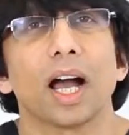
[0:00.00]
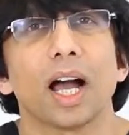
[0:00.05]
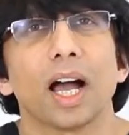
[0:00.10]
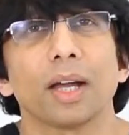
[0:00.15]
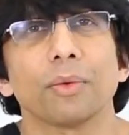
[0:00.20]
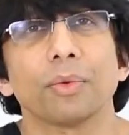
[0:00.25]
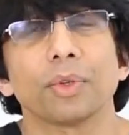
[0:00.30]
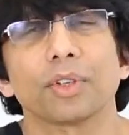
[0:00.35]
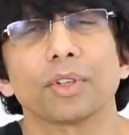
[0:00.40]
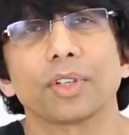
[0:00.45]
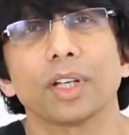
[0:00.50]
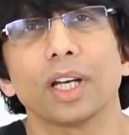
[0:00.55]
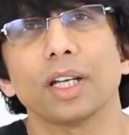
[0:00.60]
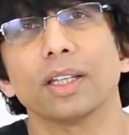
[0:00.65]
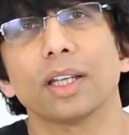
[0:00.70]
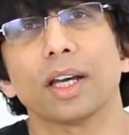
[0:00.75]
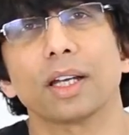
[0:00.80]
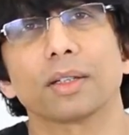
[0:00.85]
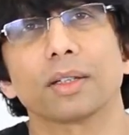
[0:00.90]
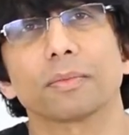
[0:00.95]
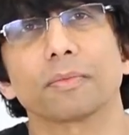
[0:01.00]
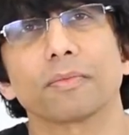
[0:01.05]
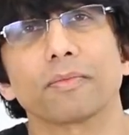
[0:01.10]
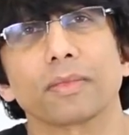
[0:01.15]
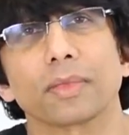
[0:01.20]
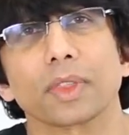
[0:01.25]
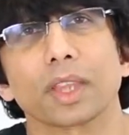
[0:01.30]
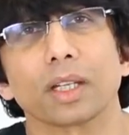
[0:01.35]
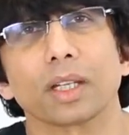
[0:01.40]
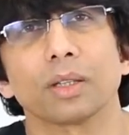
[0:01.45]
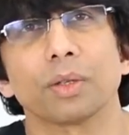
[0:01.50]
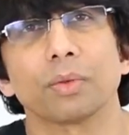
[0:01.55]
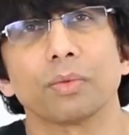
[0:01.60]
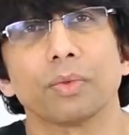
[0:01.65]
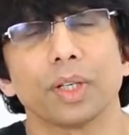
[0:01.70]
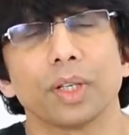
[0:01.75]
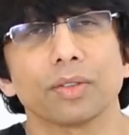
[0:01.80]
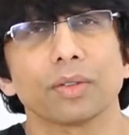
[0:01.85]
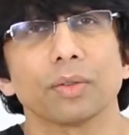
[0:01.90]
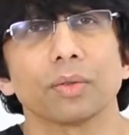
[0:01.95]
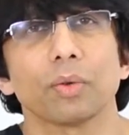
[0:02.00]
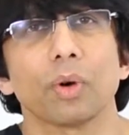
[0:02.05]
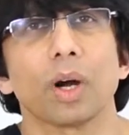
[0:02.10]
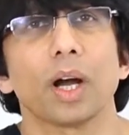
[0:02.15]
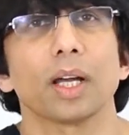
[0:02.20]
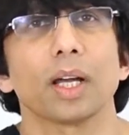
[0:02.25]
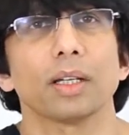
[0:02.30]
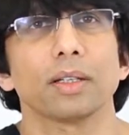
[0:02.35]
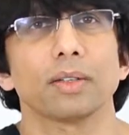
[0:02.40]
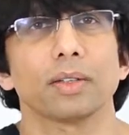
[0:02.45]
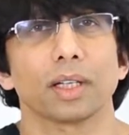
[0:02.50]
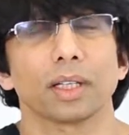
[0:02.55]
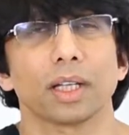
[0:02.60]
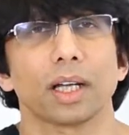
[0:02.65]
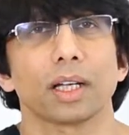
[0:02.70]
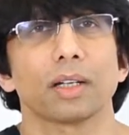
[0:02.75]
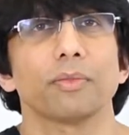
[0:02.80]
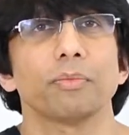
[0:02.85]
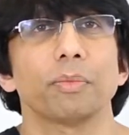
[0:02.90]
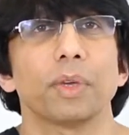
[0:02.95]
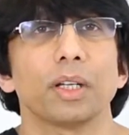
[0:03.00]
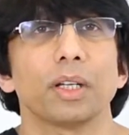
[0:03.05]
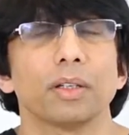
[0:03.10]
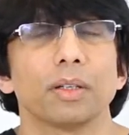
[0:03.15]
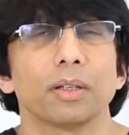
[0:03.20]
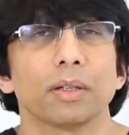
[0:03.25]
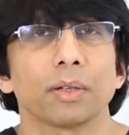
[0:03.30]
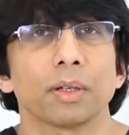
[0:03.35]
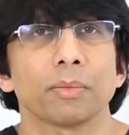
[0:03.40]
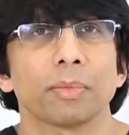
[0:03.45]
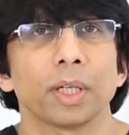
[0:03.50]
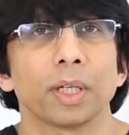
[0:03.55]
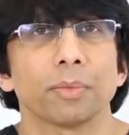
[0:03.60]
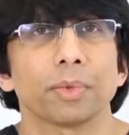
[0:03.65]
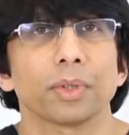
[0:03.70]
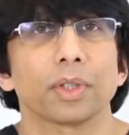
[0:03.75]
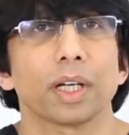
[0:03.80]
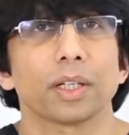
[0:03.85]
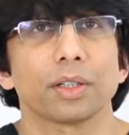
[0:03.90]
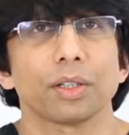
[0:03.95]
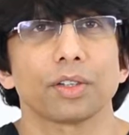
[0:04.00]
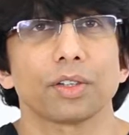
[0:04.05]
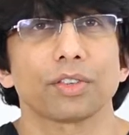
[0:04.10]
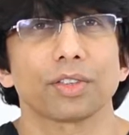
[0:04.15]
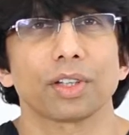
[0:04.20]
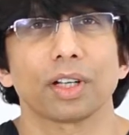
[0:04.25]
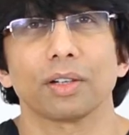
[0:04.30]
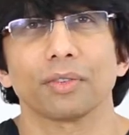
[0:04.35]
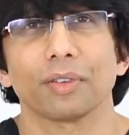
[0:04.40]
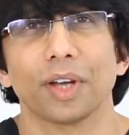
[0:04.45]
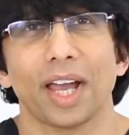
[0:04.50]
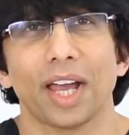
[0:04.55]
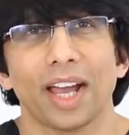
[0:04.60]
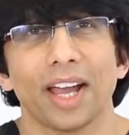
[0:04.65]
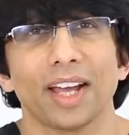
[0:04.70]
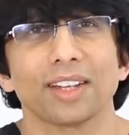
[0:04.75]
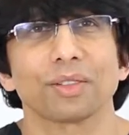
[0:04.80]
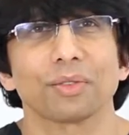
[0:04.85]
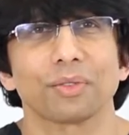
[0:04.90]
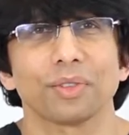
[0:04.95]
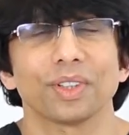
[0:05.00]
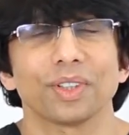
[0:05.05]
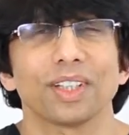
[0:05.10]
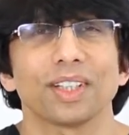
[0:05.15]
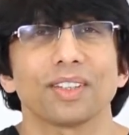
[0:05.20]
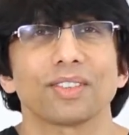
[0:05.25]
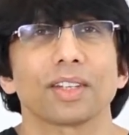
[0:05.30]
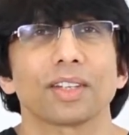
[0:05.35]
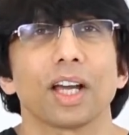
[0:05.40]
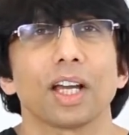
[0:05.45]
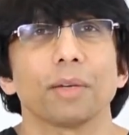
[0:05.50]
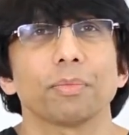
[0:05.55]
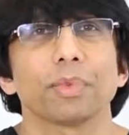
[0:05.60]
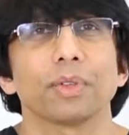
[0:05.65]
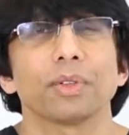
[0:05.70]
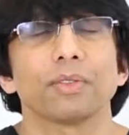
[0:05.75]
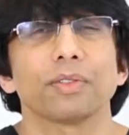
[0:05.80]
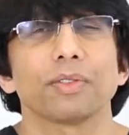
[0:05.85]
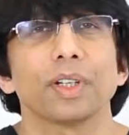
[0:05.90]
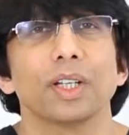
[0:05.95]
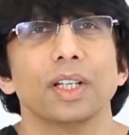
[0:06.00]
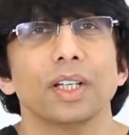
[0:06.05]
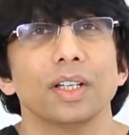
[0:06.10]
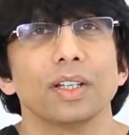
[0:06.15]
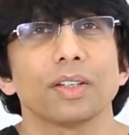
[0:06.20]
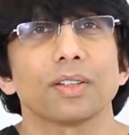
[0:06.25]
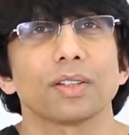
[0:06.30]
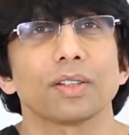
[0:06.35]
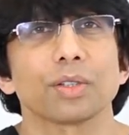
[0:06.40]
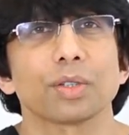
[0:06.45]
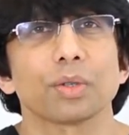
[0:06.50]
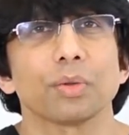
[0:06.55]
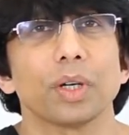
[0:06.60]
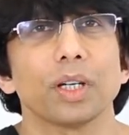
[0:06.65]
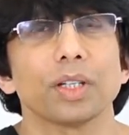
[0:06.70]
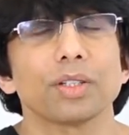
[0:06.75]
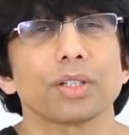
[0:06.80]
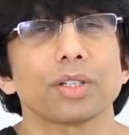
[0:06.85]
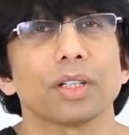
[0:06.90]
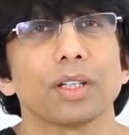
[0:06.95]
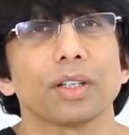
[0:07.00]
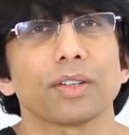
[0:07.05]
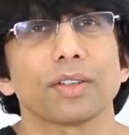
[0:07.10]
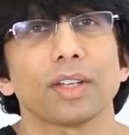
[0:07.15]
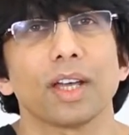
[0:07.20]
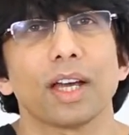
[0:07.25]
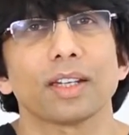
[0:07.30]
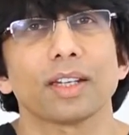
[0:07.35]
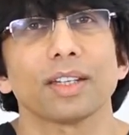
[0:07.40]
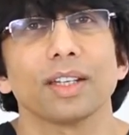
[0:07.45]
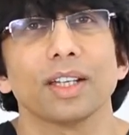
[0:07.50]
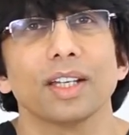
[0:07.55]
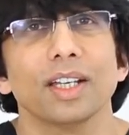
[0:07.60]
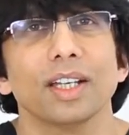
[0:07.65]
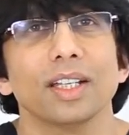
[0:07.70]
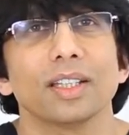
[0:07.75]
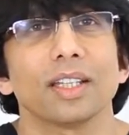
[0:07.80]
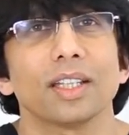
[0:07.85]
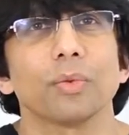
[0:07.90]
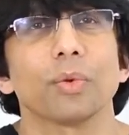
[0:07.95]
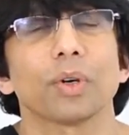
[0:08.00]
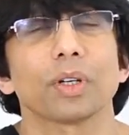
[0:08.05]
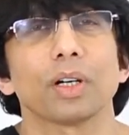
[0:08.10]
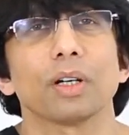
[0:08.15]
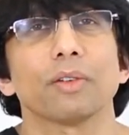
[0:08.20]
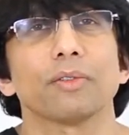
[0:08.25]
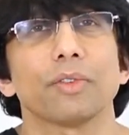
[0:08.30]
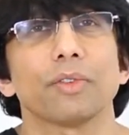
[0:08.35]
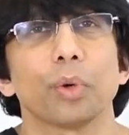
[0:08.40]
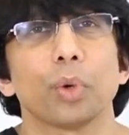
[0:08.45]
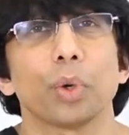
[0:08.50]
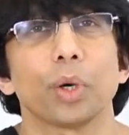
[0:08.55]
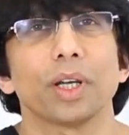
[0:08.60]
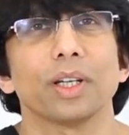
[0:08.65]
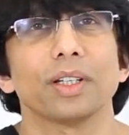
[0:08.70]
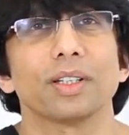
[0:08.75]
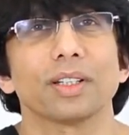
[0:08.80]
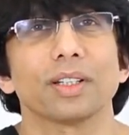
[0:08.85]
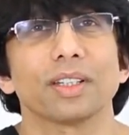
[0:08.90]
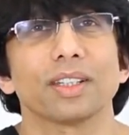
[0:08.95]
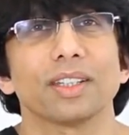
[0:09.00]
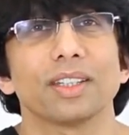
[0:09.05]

I would say that the reason why a lot of many people like yourself ask for this type of situation is that they want to avoid